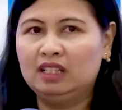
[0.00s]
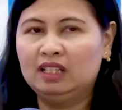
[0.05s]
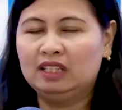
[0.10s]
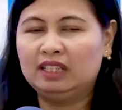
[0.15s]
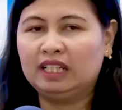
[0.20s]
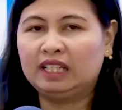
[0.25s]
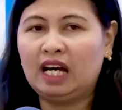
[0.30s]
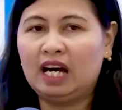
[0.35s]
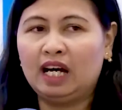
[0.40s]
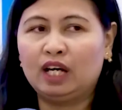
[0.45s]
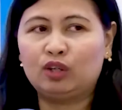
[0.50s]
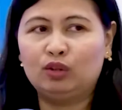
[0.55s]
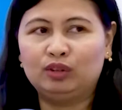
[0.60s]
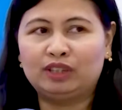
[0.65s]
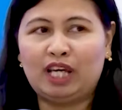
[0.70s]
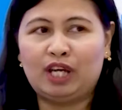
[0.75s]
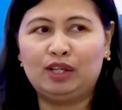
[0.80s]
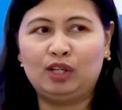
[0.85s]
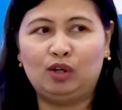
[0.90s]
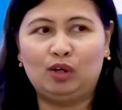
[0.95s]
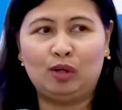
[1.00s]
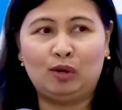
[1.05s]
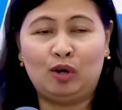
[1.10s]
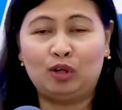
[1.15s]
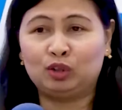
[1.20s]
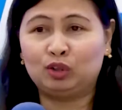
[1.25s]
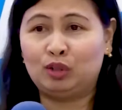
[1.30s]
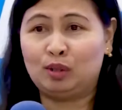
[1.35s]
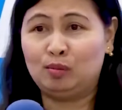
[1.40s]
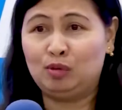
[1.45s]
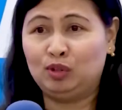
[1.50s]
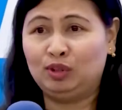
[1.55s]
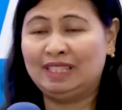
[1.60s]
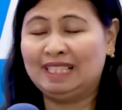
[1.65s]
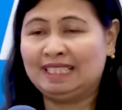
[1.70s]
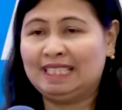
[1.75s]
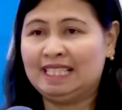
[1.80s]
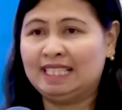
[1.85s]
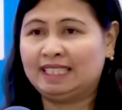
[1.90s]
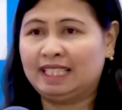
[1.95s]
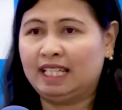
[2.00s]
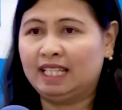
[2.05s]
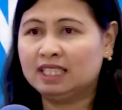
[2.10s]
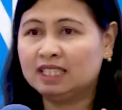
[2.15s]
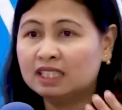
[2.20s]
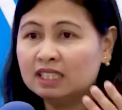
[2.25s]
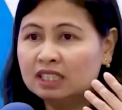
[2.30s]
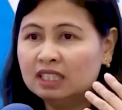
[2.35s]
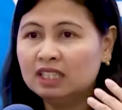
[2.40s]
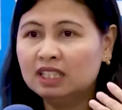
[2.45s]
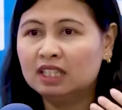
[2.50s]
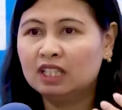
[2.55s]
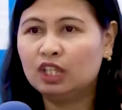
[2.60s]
nagkakaroon tayo ng autoimmune diseases.